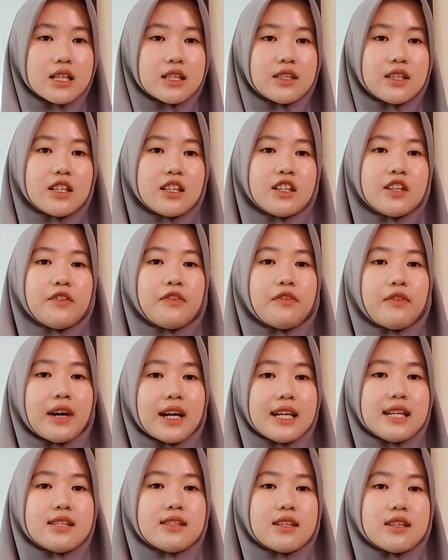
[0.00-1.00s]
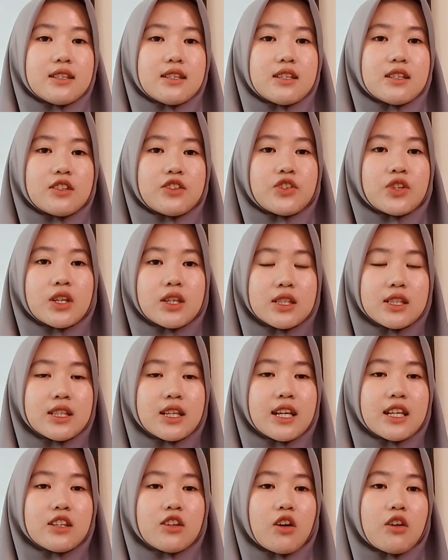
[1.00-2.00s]
signifies a
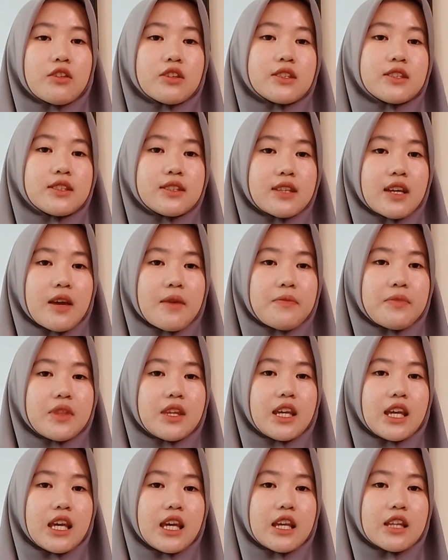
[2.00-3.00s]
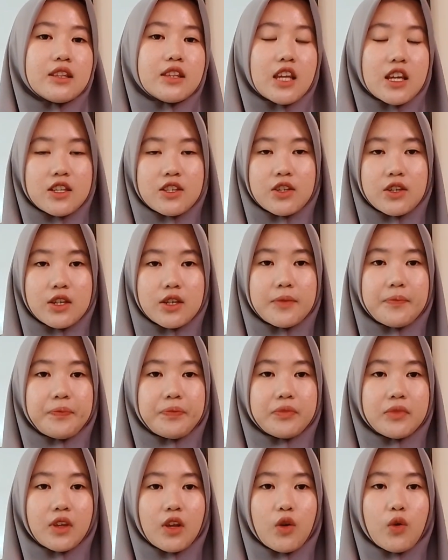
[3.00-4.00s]
certain concept in nature,
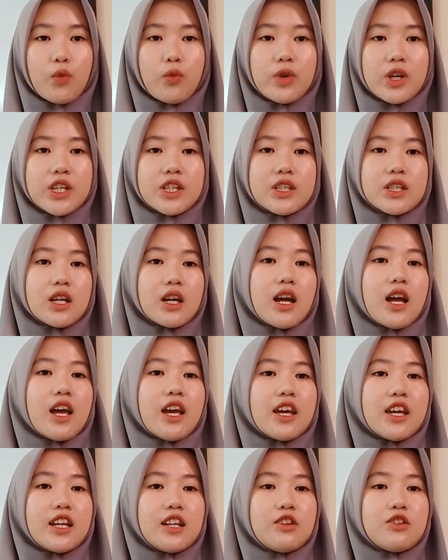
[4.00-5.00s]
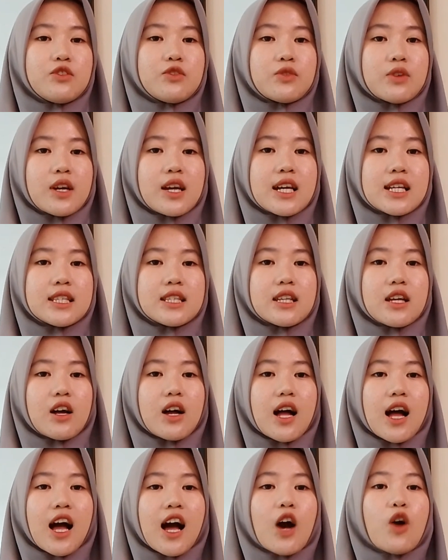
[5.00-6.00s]
which illustrates
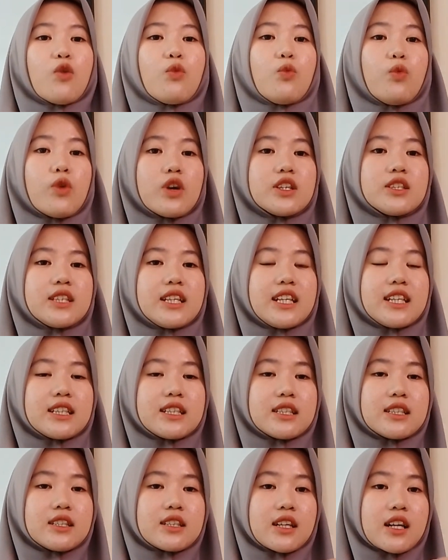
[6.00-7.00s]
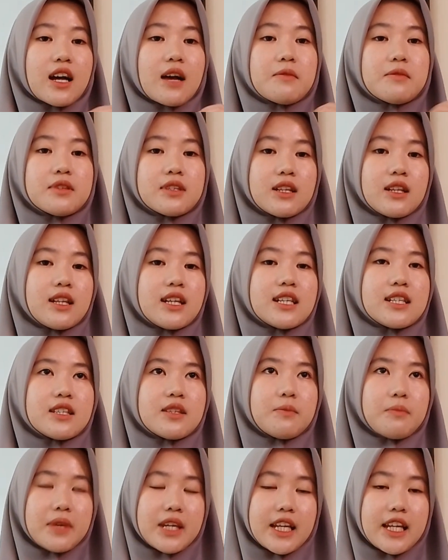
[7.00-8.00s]
how words encapsulate
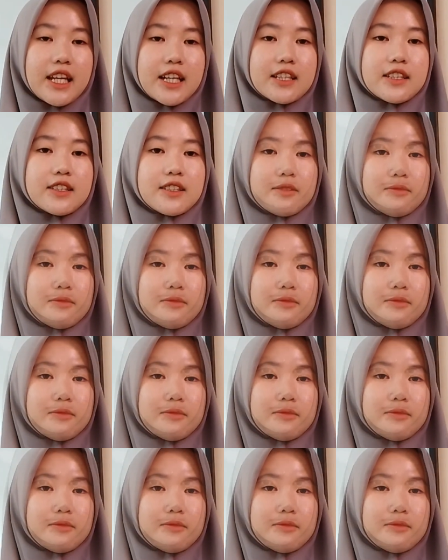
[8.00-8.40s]
meanings.